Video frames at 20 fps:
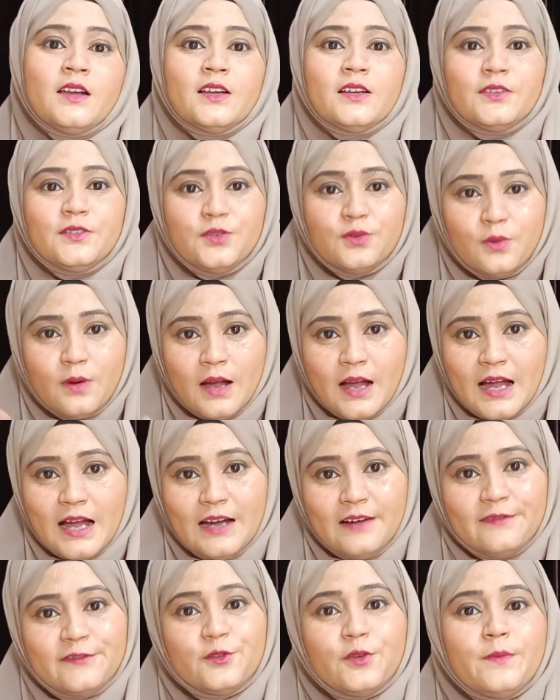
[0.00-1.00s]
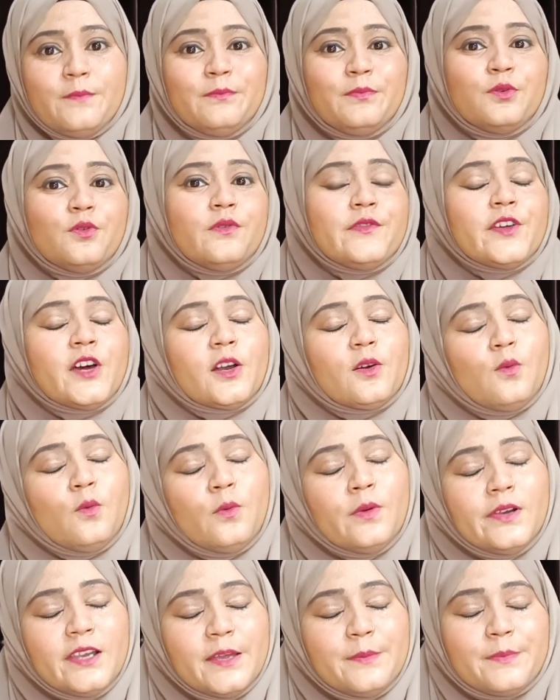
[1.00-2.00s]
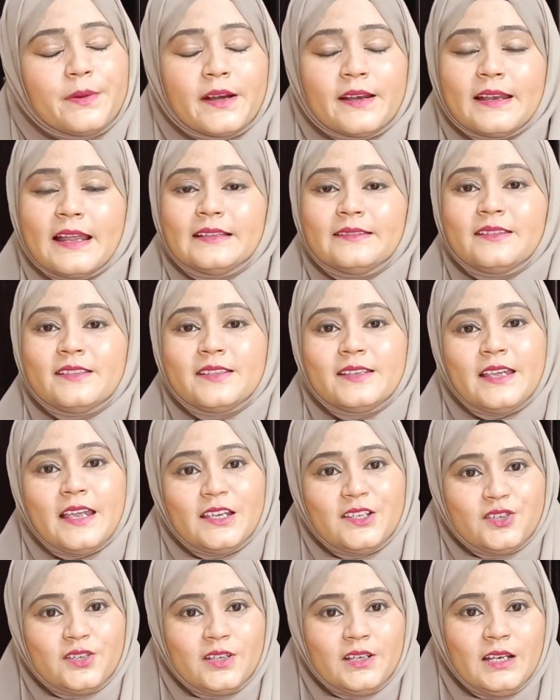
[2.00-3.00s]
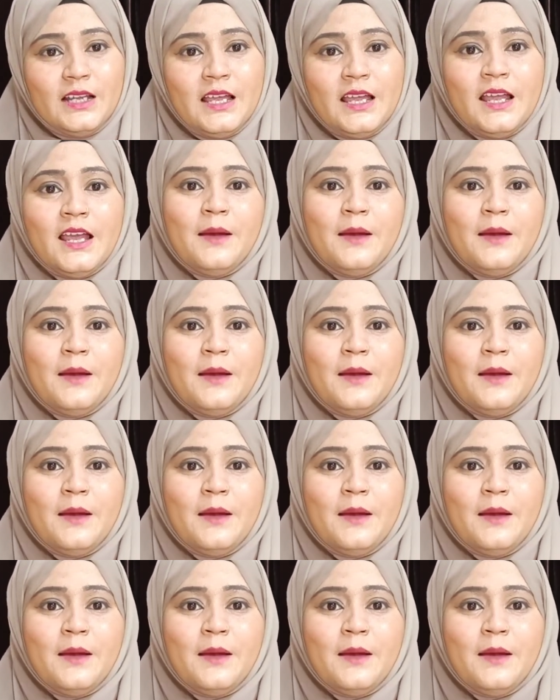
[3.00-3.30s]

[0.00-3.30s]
You have to improve your only pronunciation.